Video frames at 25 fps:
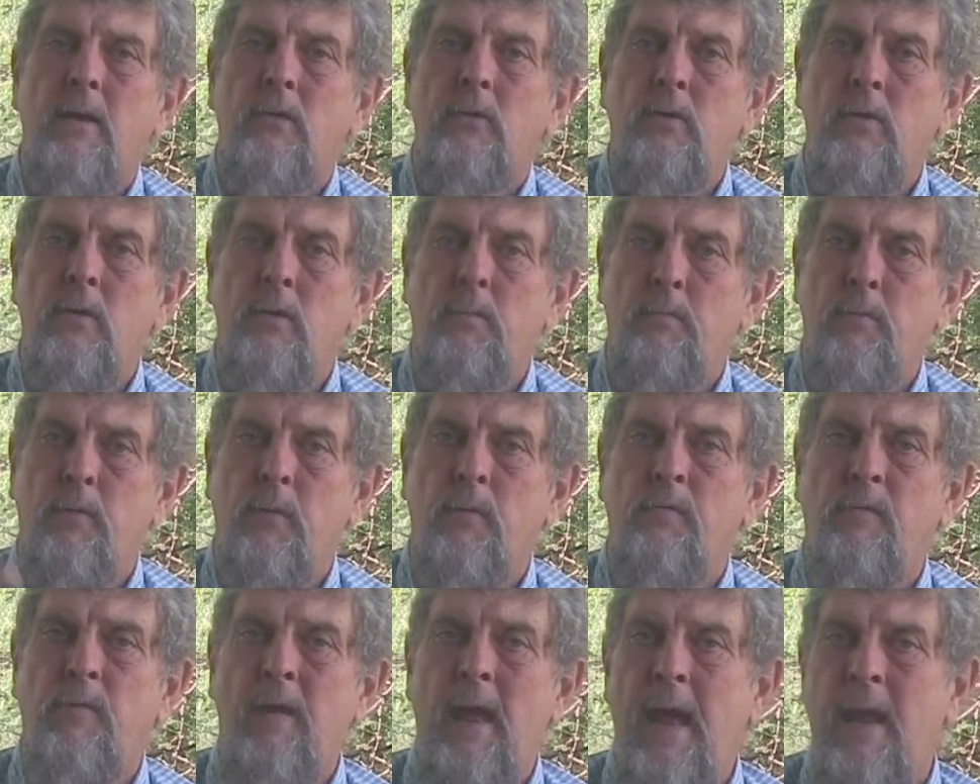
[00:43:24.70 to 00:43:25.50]
to
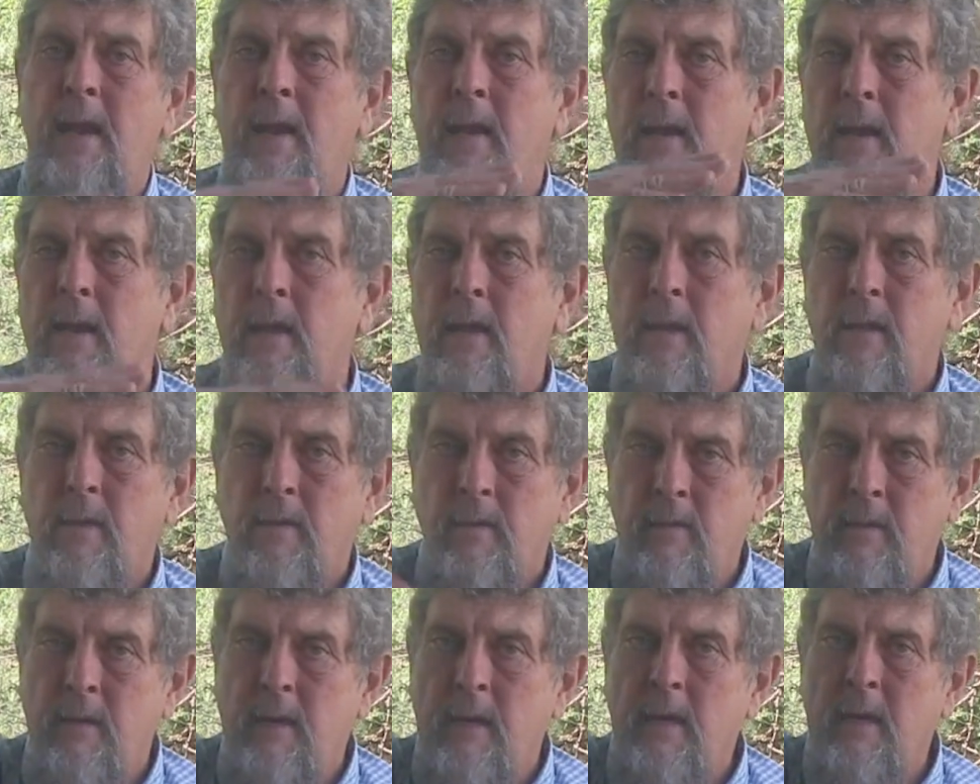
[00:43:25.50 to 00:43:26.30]
prevent
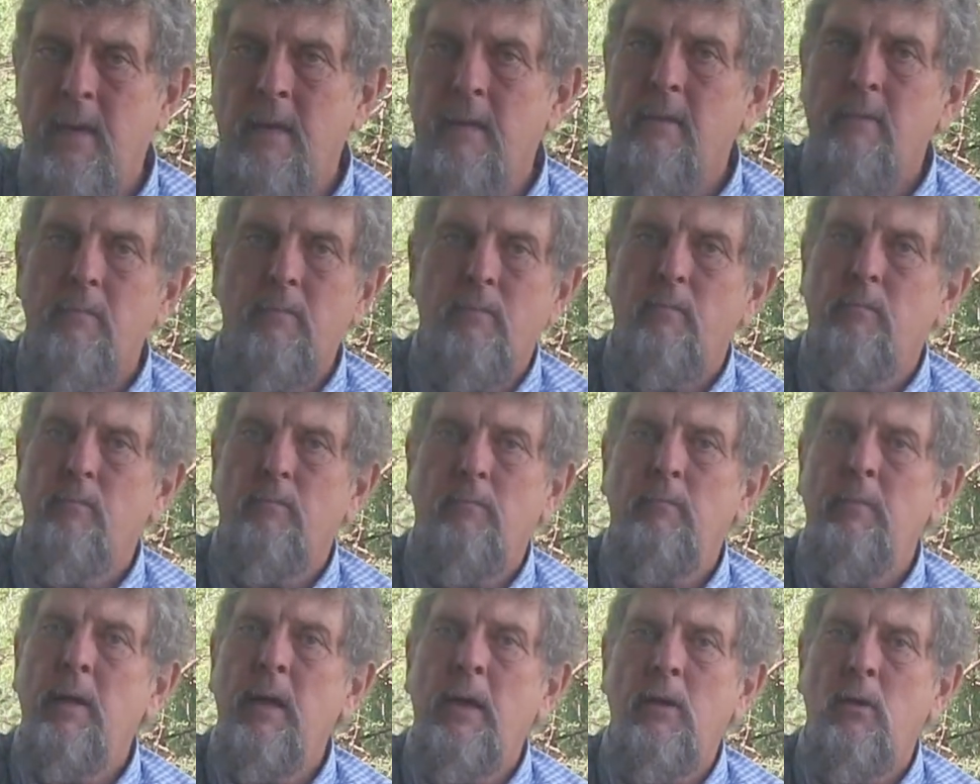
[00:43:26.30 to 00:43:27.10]
the
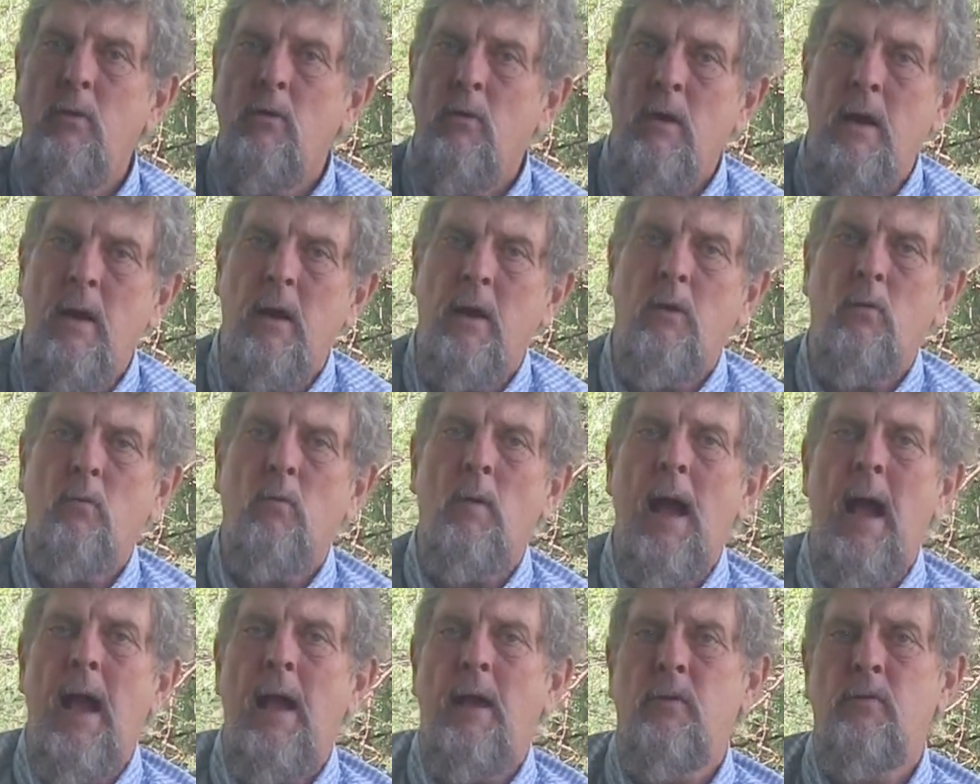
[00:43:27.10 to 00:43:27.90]
meteoric
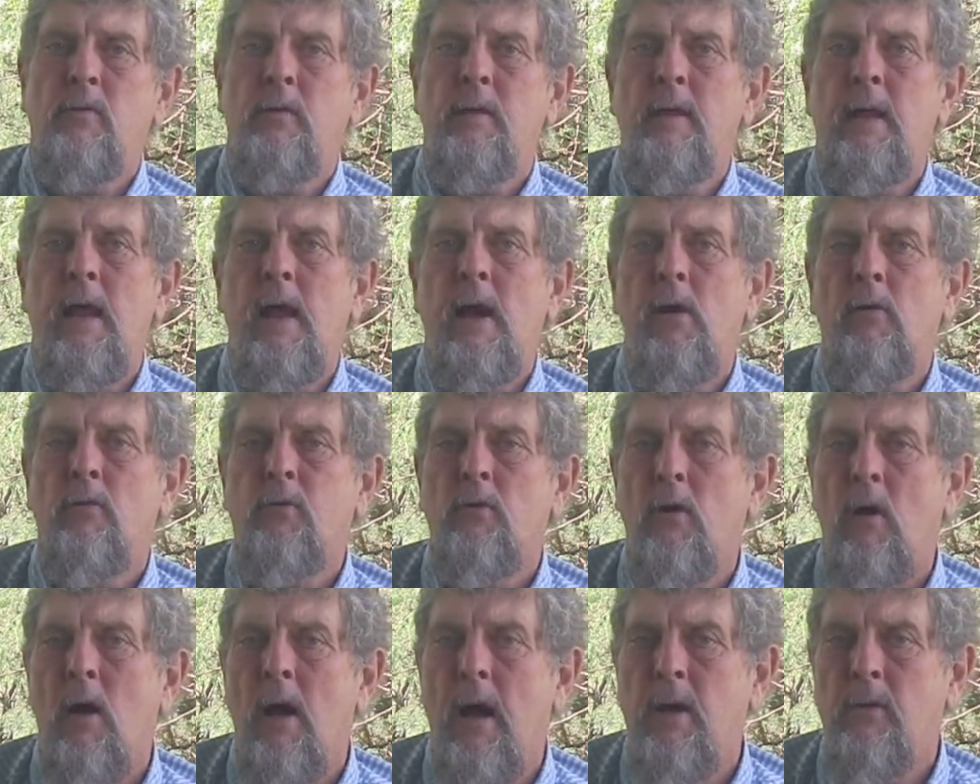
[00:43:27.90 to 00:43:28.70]
rise in
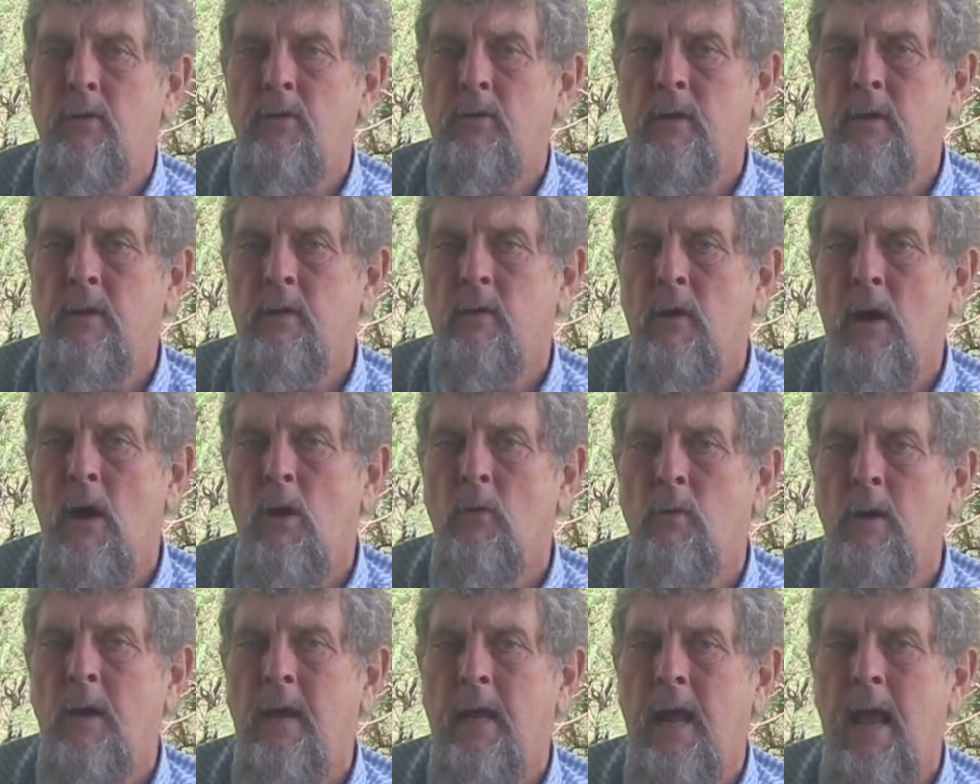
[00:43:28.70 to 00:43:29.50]
health costs that are
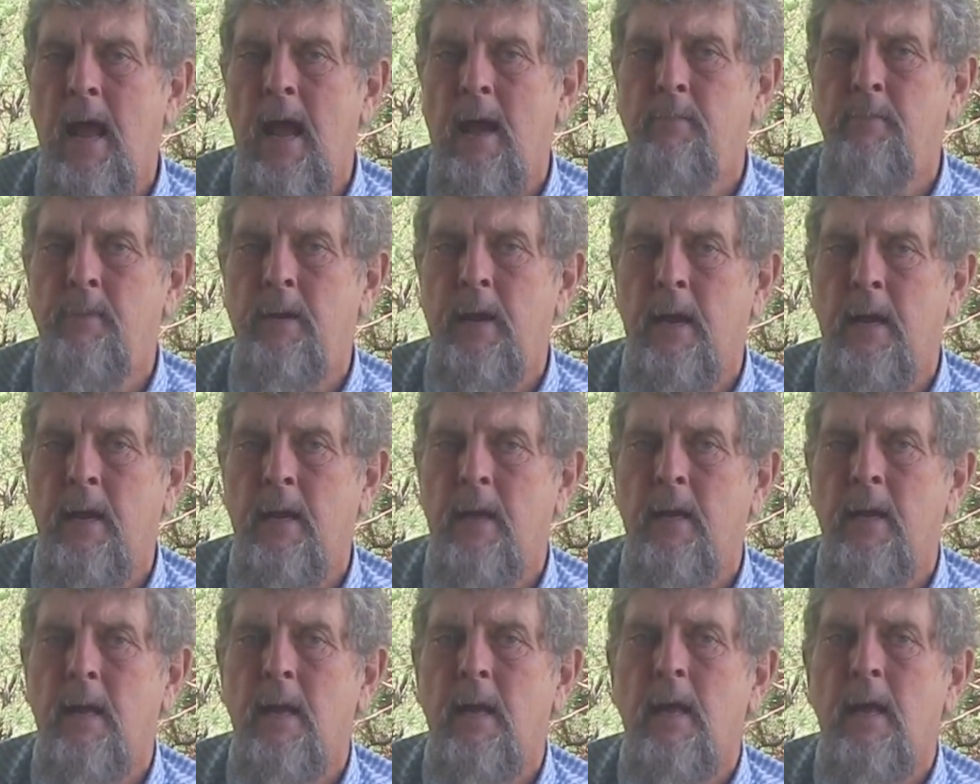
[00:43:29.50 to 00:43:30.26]
already happening.